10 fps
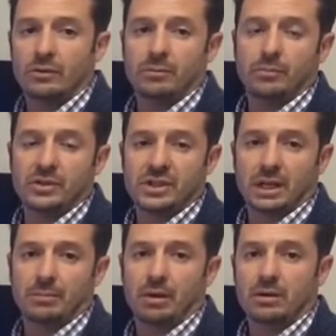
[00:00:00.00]
the
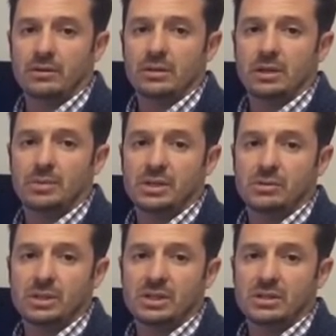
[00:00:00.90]
second part of the piece
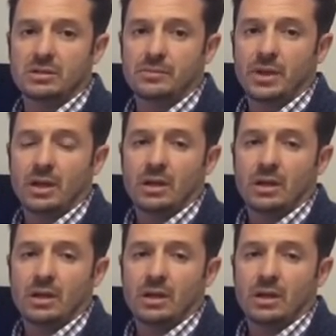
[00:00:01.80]
rate system.